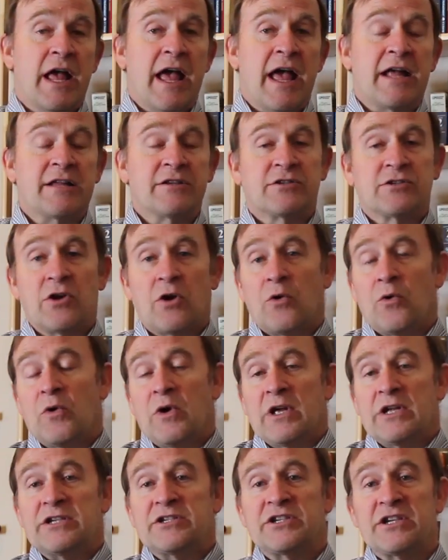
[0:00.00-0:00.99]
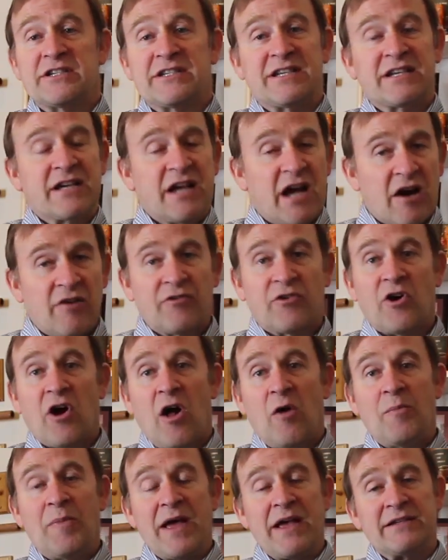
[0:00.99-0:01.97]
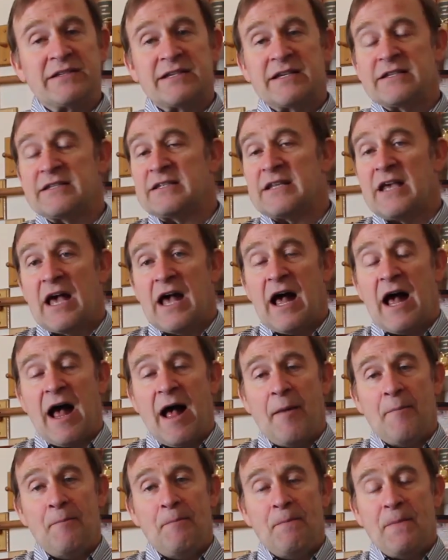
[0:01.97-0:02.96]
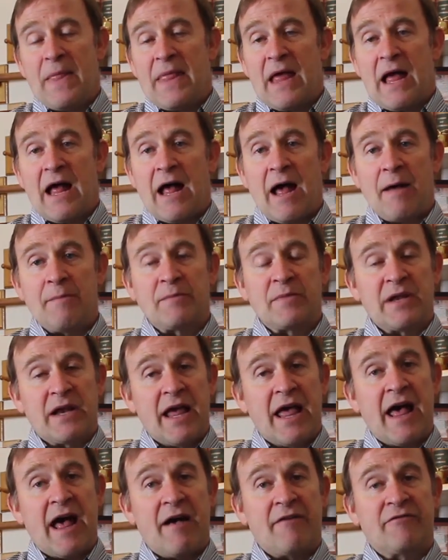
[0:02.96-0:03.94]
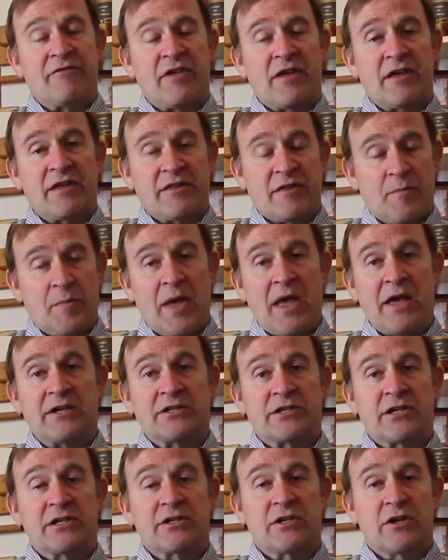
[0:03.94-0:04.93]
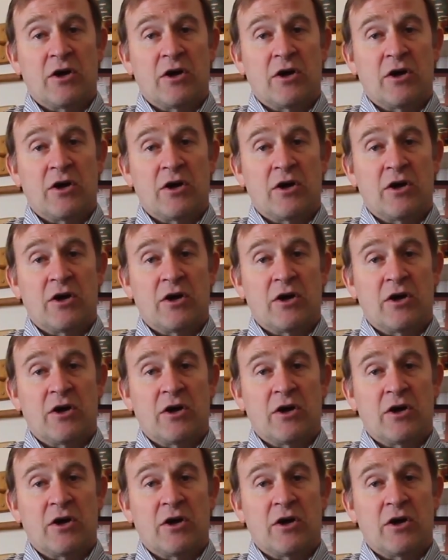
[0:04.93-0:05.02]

And so just to cover all bases, I'm going to have the patient